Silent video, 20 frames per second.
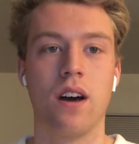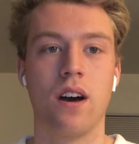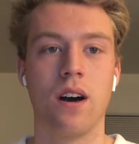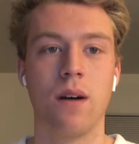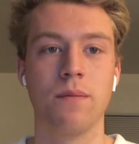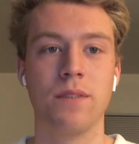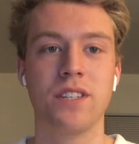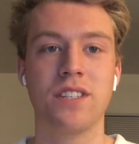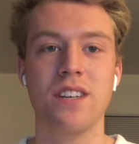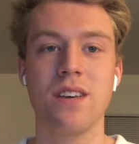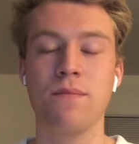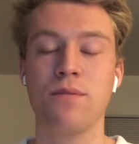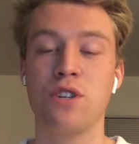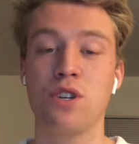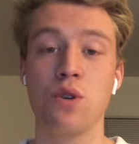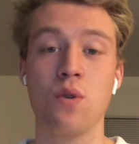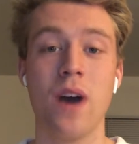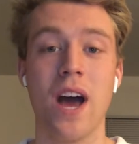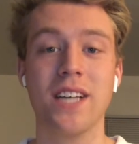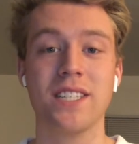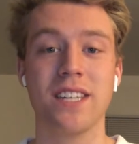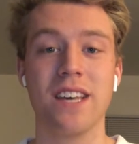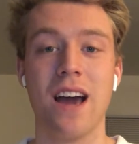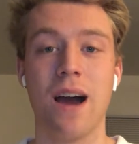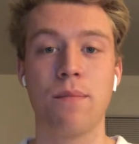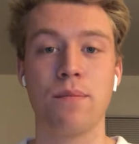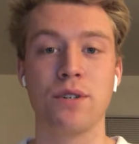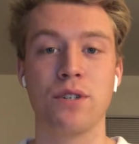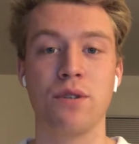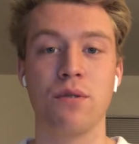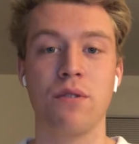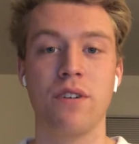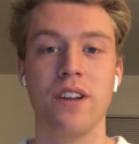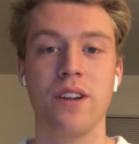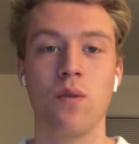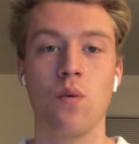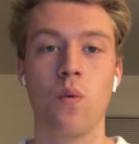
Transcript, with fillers: Um, this team too has the opportunity